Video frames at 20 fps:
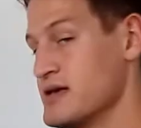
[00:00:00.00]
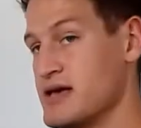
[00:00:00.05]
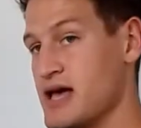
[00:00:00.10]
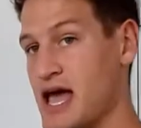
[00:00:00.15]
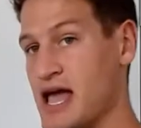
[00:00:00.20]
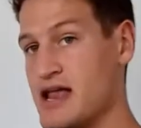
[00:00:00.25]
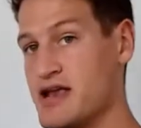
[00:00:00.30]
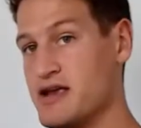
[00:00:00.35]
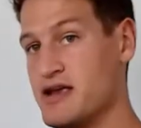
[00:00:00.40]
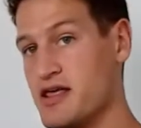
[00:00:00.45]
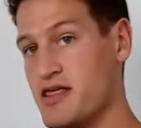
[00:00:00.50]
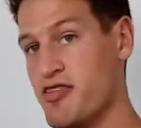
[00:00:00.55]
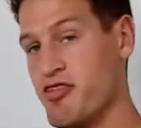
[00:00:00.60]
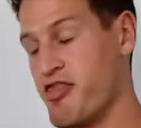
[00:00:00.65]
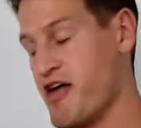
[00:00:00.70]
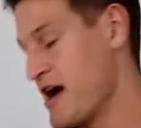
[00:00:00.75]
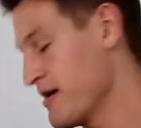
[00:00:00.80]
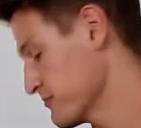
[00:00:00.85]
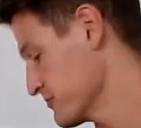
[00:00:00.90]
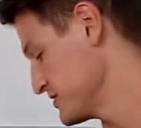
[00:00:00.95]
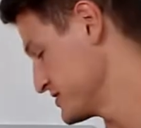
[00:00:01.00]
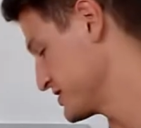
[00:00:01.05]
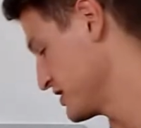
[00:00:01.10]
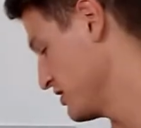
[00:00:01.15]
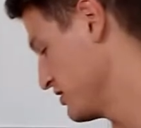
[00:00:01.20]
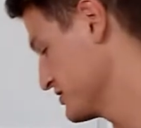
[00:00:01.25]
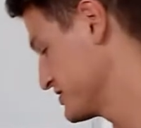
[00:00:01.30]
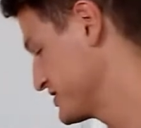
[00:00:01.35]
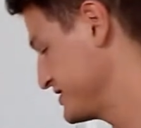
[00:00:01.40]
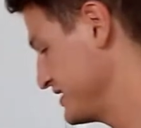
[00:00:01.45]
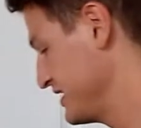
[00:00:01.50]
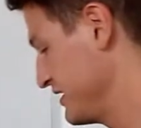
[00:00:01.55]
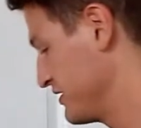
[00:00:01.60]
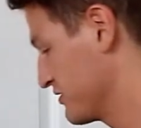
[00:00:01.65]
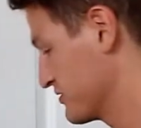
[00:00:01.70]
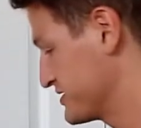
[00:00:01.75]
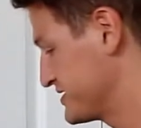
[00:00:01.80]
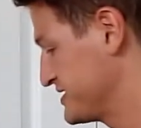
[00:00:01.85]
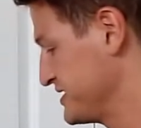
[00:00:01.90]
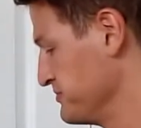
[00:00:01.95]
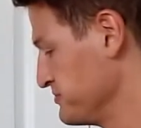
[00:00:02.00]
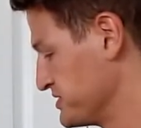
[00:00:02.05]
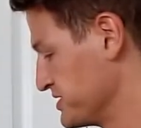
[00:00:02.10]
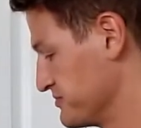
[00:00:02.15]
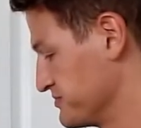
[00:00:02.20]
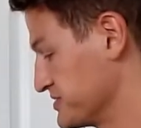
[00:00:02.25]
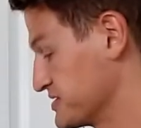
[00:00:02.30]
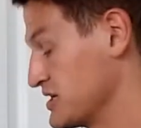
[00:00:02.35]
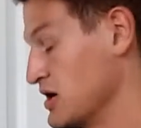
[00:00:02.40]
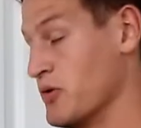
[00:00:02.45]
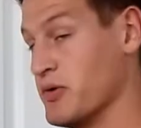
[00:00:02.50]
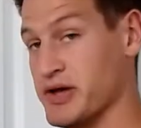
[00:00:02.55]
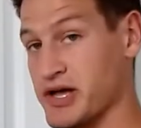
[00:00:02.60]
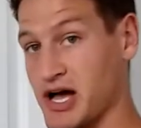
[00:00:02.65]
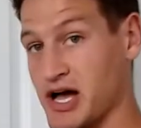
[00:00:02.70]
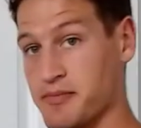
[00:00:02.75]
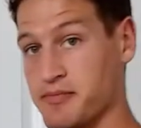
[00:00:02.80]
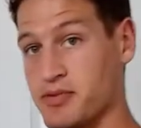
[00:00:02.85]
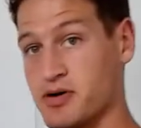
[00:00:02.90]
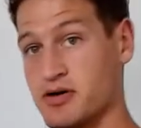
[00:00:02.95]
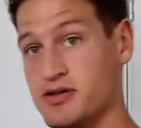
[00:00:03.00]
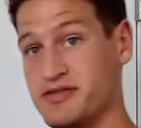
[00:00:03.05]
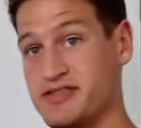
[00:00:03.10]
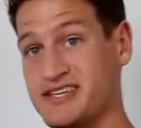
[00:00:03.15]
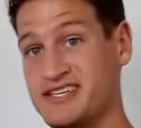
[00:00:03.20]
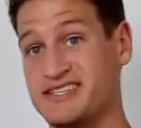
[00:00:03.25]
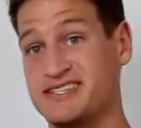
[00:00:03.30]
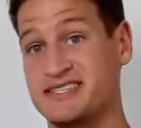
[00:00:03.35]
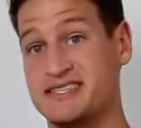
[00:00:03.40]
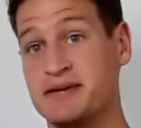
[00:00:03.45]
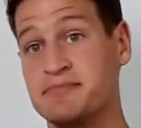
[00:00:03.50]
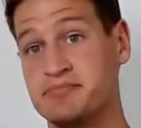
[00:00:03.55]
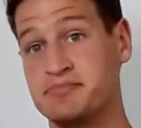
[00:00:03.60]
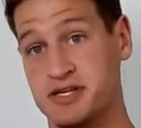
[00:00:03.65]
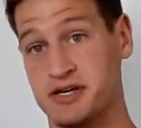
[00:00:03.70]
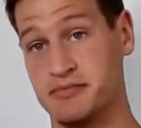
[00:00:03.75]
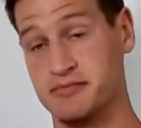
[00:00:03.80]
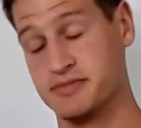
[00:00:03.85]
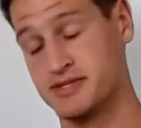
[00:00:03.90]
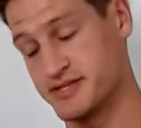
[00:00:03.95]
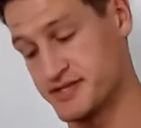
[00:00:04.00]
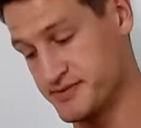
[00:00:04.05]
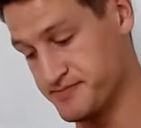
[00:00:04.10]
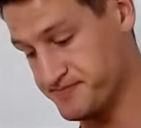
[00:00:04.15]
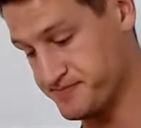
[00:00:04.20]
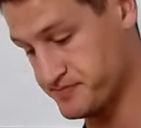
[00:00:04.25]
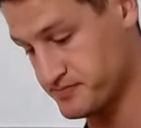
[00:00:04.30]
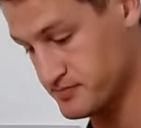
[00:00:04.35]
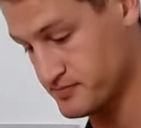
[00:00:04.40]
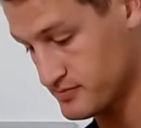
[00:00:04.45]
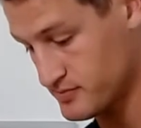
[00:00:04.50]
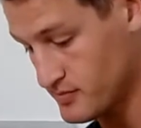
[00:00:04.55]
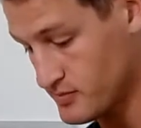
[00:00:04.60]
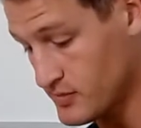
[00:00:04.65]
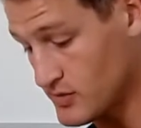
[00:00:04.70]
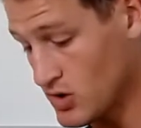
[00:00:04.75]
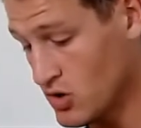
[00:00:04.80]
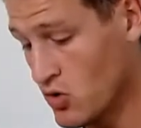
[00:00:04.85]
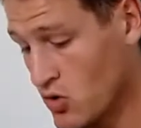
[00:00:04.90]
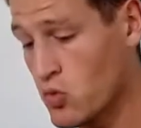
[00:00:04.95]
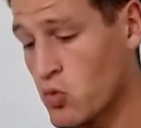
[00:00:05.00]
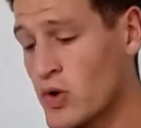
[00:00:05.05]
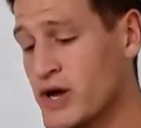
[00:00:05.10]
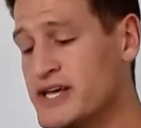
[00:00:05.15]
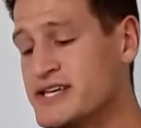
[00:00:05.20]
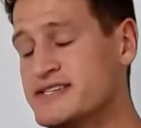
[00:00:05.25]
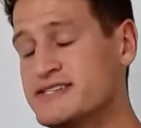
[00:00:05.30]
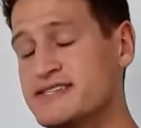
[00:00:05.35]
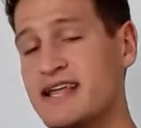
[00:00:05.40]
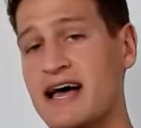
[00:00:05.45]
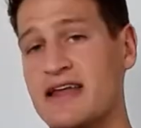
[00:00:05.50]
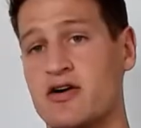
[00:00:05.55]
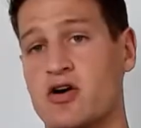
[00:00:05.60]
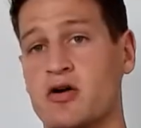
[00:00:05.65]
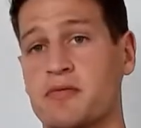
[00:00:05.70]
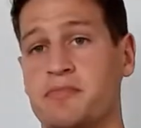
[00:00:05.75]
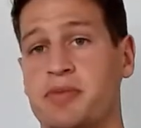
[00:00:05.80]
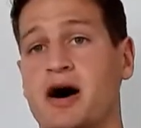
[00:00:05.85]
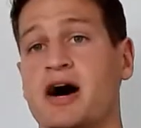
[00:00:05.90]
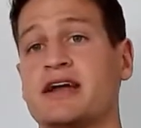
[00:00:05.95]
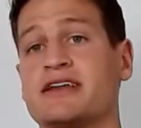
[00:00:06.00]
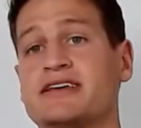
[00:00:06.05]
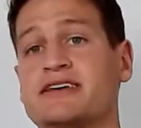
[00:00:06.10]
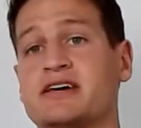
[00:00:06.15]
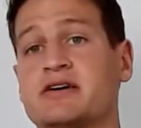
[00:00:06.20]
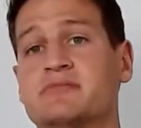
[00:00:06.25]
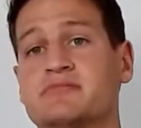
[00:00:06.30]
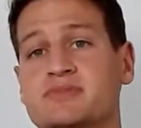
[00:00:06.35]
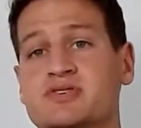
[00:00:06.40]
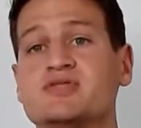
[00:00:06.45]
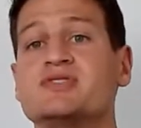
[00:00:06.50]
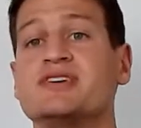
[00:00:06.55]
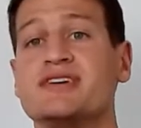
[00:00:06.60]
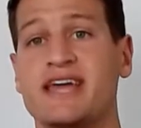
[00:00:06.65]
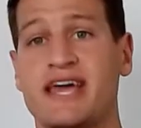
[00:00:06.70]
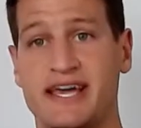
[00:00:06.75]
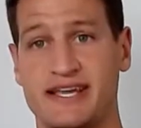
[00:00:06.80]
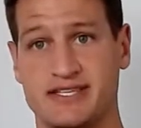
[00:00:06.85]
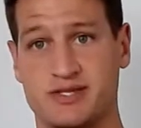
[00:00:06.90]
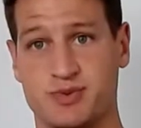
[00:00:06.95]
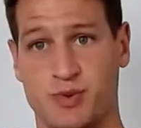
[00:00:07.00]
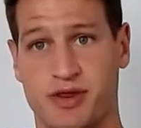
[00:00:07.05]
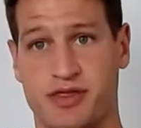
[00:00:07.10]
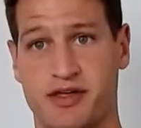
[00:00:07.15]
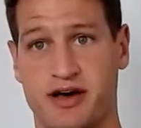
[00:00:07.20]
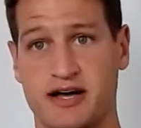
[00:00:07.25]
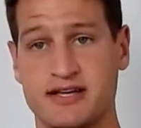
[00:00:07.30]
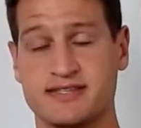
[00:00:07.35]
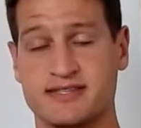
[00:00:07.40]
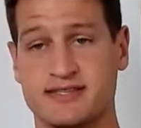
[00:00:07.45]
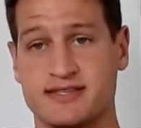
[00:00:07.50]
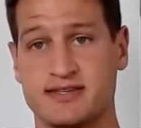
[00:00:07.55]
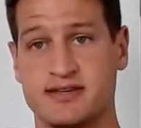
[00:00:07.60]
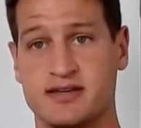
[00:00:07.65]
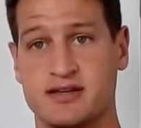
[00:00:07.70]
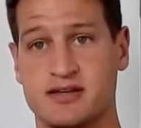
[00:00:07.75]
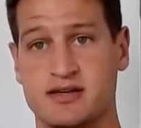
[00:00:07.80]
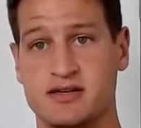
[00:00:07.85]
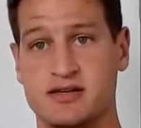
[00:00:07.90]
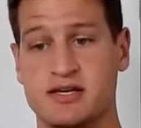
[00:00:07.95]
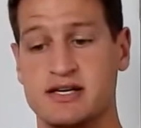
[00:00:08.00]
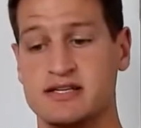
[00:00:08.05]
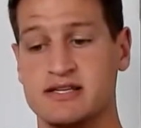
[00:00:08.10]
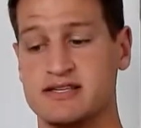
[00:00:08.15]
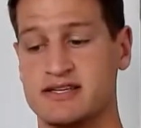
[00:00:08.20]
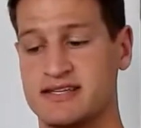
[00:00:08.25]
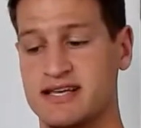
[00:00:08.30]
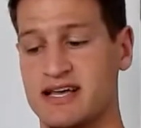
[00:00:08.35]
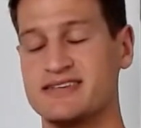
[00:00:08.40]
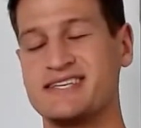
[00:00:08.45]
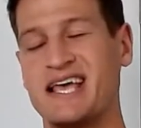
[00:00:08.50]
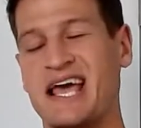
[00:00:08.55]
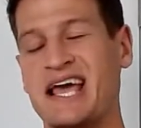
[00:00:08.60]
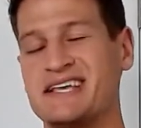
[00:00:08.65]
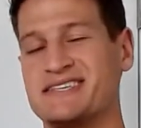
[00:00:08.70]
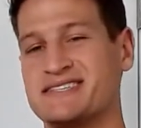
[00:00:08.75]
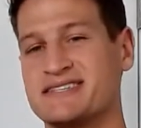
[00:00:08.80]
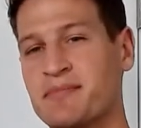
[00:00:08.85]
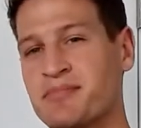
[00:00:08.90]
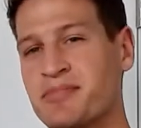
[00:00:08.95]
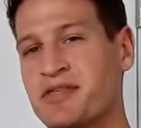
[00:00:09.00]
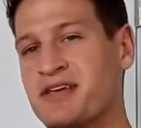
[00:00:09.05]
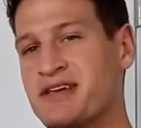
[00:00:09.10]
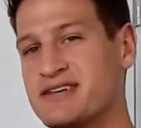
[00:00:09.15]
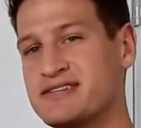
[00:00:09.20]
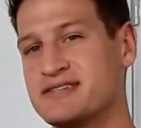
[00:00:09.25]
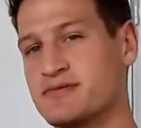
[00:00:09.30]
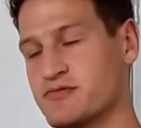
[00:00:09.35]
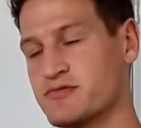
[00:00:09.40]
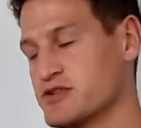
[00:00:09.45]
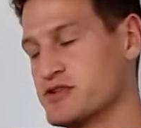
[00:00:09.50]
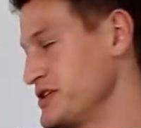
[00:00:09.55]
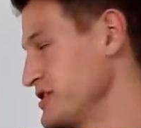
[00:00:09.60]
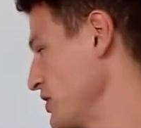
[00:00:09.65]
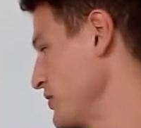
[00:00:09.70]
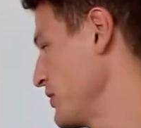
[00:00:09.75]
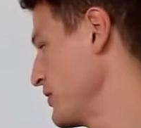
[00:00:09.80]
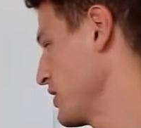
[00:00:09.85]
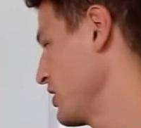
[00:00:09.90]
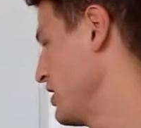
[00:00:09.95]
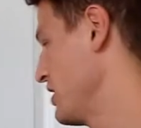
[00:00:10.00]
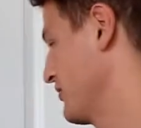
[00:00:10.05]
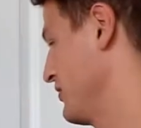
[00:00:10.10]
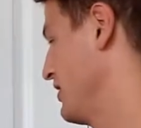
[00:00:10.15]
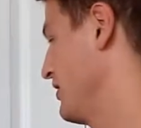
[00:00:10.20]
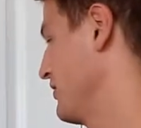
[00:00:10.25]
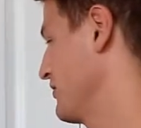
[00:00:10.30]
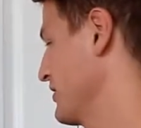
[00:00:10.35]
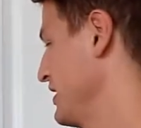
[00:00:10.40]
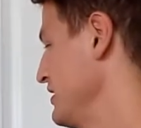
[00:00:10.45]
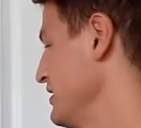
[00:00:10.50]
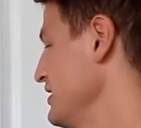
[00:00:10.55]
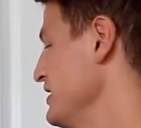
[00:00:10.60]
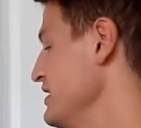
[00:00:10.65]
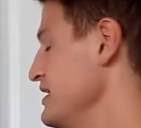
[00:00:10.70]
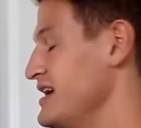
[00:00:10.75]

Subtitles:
And that results in our symptoms going up. These symptoms are ways that our body communicates with us to tell us, hey, something isn't really going on well, right?